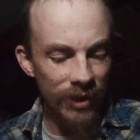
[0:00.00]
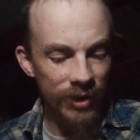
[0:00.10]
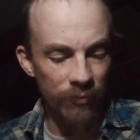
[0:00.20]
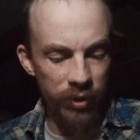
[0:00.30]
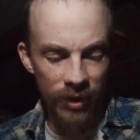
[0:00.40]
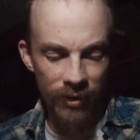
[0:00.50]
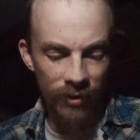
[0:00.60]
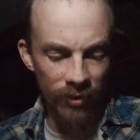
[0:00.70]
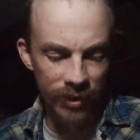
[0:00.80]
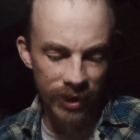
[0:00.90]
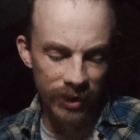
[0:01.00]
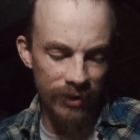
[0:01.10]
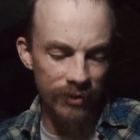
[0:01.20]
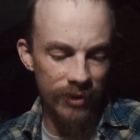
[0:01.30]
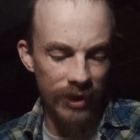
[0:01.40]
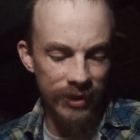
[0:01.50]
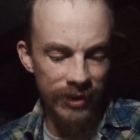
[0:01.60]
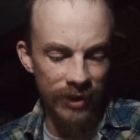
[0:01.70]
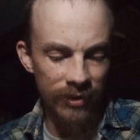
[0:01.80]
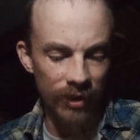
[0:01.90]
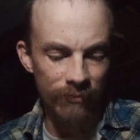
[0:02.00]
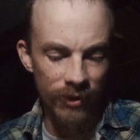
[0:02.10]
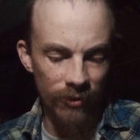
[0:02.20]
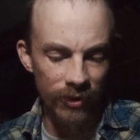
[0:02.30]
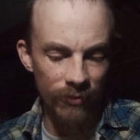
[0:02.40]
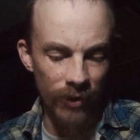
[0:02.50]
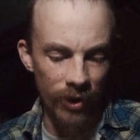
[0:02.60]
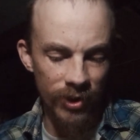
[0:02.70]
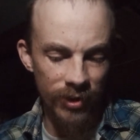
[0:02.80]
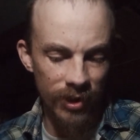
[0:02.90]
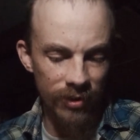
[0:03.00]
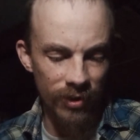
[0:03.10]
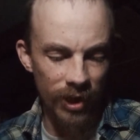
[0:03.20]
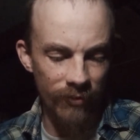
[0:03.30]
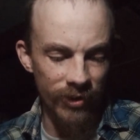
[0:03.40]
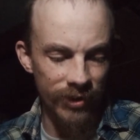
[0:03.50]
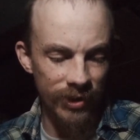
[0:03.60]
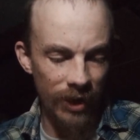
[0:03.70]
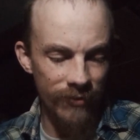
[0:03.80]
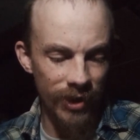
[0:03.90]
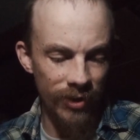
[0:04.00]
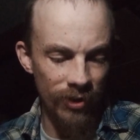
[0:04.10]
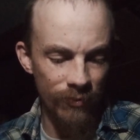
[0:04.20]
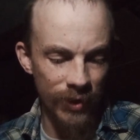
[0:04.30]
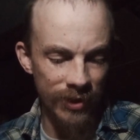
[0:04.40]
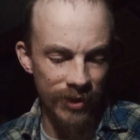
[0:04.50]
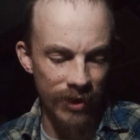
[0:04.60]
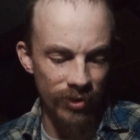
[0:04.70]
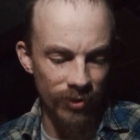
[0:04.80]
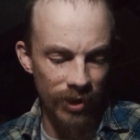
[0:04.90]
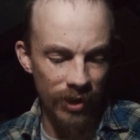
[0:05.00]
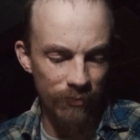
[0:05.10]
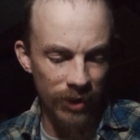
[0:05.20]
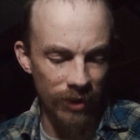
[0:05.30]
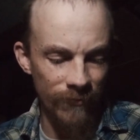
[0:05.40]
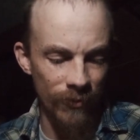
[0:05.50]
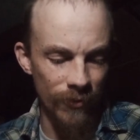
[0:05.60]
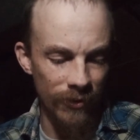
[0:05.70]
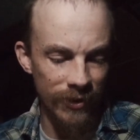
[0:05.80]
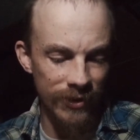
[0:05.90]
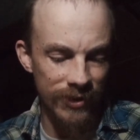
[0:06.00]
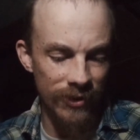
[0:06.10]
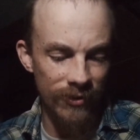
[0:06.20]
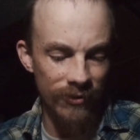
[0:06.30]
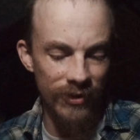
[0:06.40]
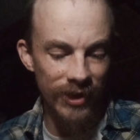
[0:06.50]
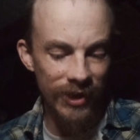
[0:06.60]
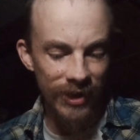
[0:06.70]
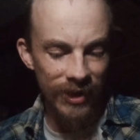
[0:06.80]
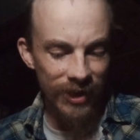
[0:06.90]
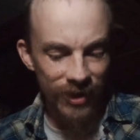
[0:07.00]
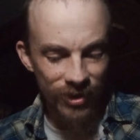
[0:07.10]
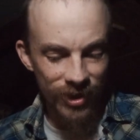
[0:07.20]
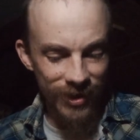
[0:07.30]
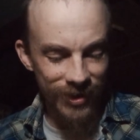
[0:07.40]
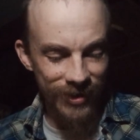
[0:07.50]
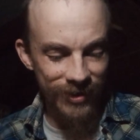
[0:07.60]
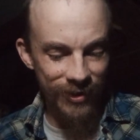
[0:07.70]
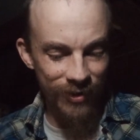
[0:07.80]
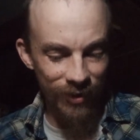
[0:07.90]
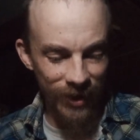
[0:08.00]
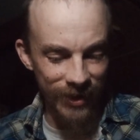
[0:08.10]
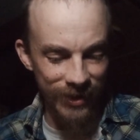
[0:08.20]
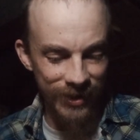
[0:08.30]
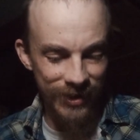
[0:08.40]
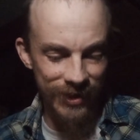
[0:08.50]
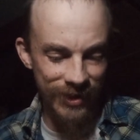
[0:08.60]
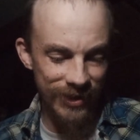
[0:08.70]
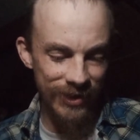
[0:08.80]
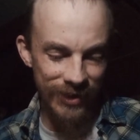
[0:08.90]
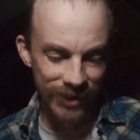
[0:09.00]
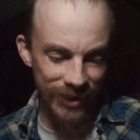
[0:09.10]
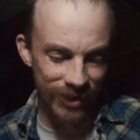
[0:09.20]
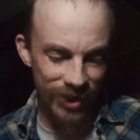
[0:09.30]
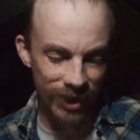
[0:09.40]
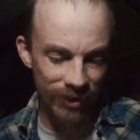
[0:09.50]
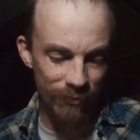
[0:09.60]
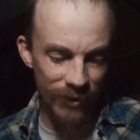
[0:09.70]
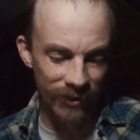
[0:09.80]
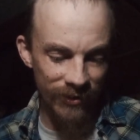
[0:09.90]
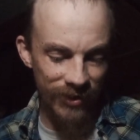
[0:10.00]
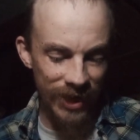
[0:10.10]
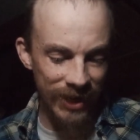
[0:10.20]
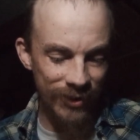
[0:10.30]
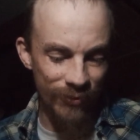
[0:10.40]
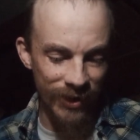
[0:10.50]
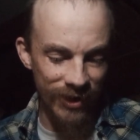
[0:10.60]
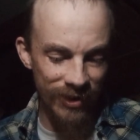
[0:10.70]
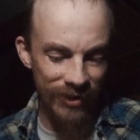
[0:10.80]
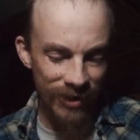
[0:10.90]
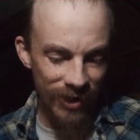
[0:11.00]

It's a political gig, I said. I'm going to Washington to cover the 72 presidential campaign for Rolling Stone. Jesus Christ, Jerry muttered. That's weird.